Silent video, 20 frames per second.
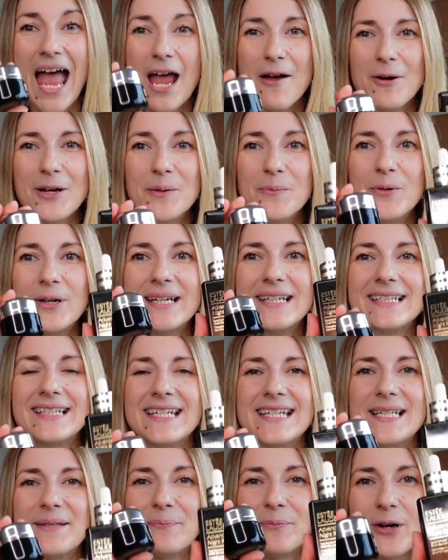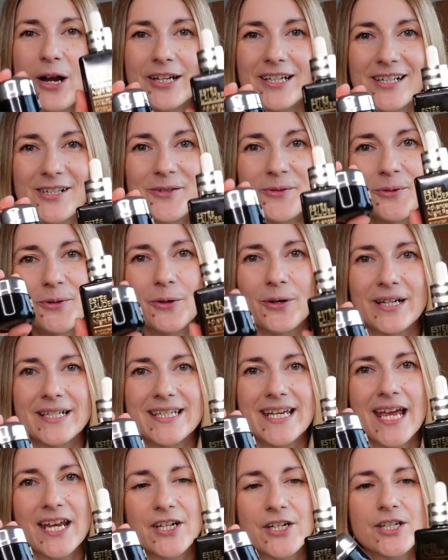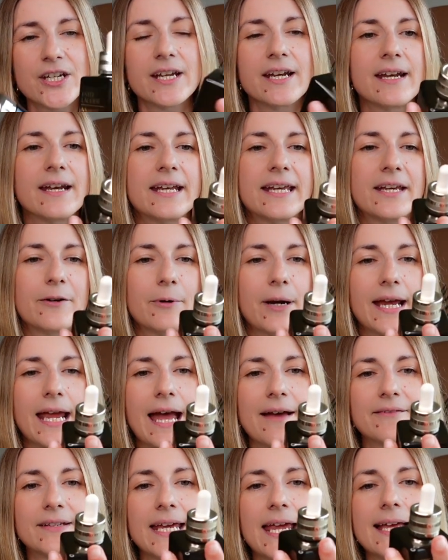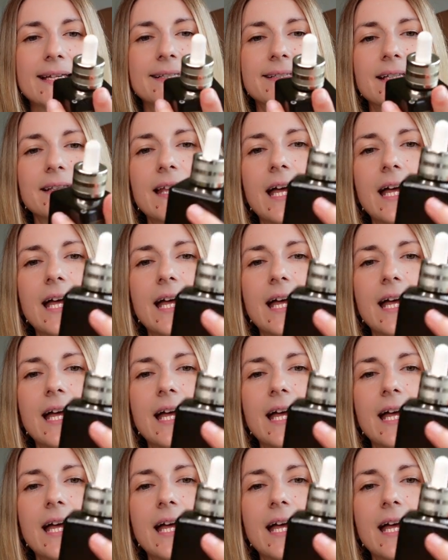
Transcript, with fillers: I want to bring these products to your attention. Here I have the Estee